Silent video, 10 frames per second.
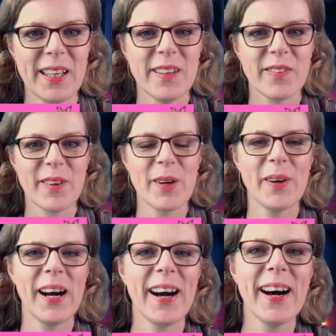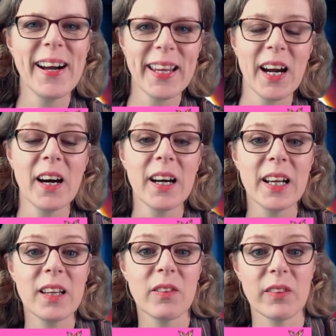So hi.
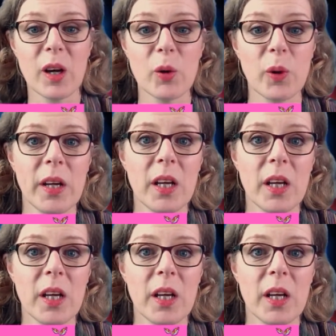So